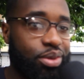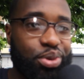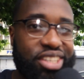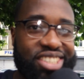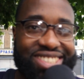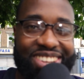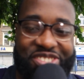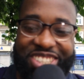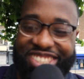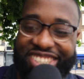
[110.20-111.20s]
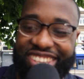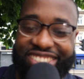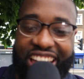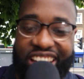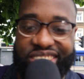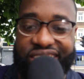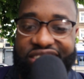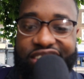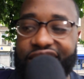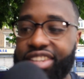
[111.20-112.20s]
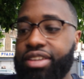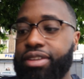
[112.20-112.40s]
let me see what this chicken's actually saying.